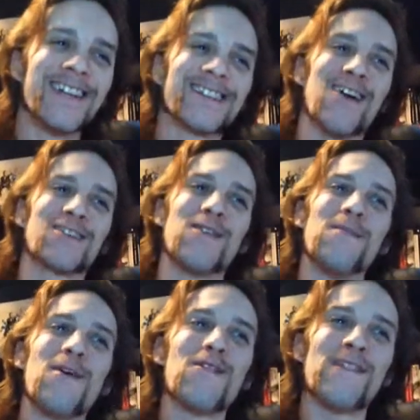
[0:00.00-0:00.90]
So to
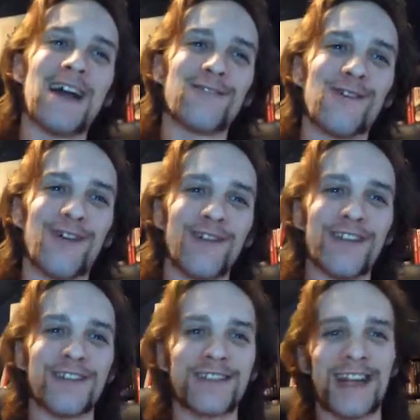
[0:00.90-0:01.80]
a more of an adult
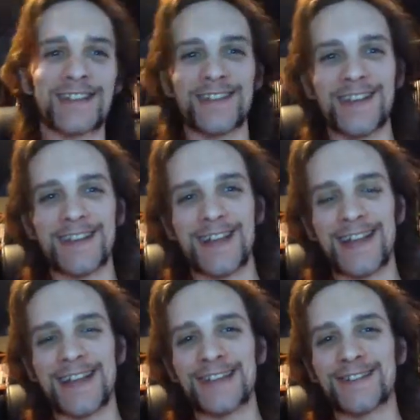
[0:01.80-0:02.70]
audience, it's
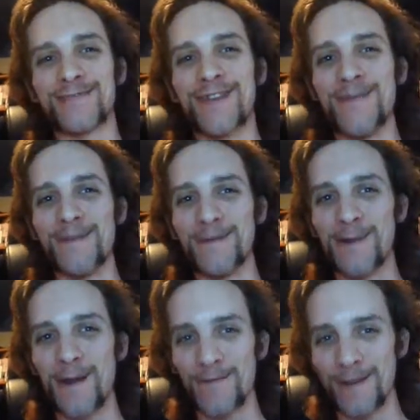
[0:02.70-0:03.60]
extremely
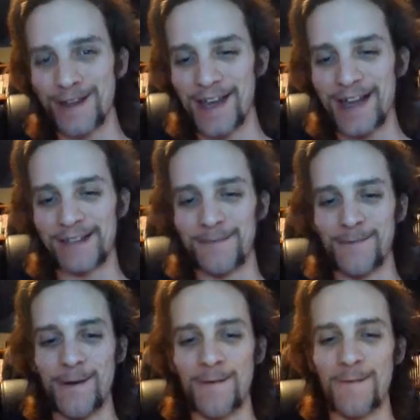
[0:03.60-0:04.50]
well realised
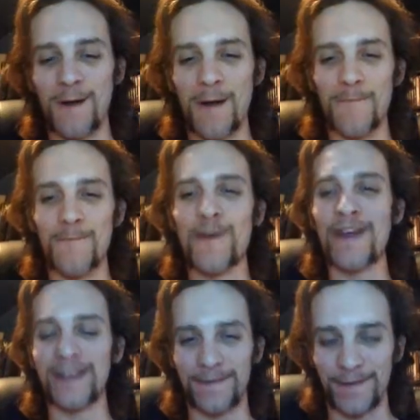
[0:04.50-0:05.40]
and
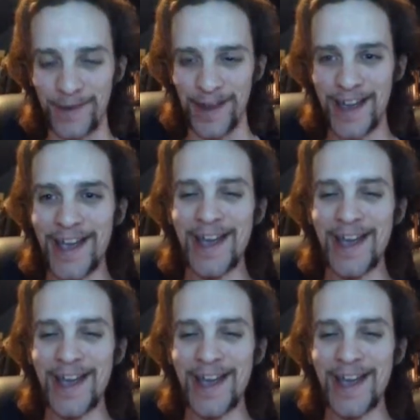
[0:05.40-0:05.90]
really funny.